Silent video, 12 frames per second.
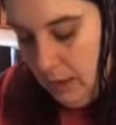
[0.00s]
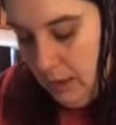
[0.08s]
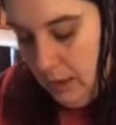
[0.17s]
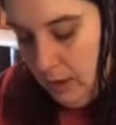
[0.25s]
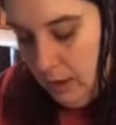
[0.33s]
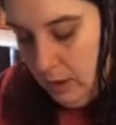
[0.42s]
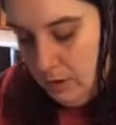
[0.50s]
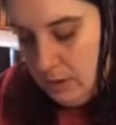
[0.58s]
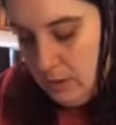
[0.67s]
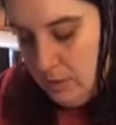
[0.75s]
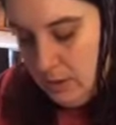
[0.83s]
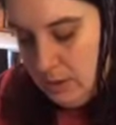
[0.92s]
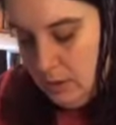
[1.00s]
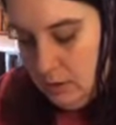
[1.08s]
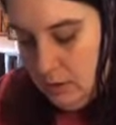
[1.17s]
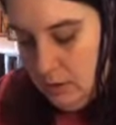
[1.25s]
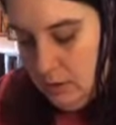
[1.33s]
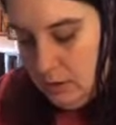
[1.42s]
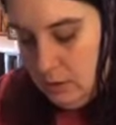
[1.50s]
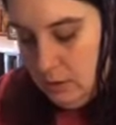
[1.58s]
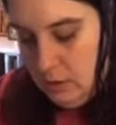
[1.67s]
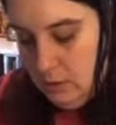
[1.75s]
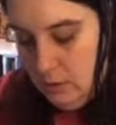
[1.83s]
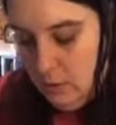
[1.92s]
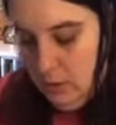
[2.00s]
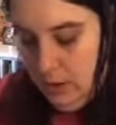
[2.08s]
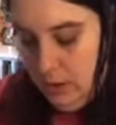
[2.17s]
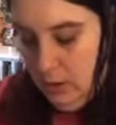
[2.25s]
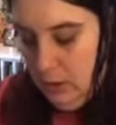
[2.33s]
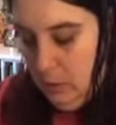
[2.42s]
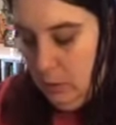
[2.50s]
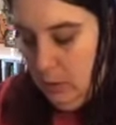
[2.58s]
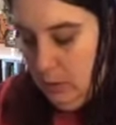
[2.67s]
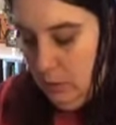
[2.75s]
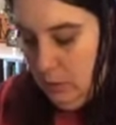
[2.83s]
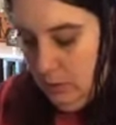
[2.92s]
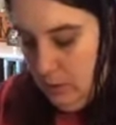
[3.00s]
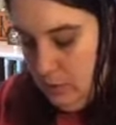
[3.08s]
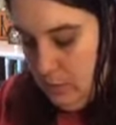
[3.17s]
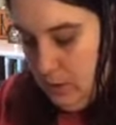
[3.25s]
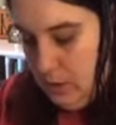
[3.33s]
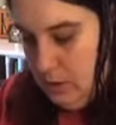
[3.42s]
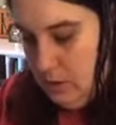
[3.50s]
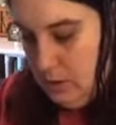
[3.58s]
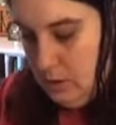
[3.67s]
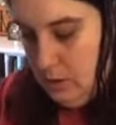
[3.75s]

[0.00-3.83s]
And it also doesn't hurt too when you go through this,